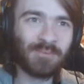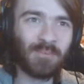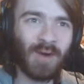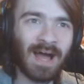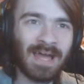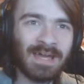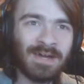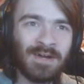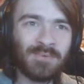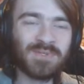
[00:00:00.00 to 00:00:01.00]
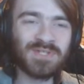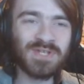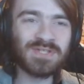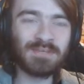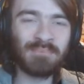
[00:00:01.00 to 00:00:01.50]
Why was
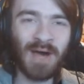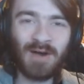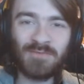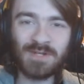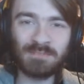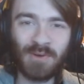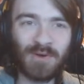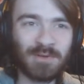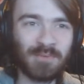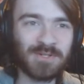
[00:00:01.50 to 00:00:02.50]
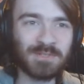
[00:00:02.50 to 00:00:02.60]
this the perfect Pokemon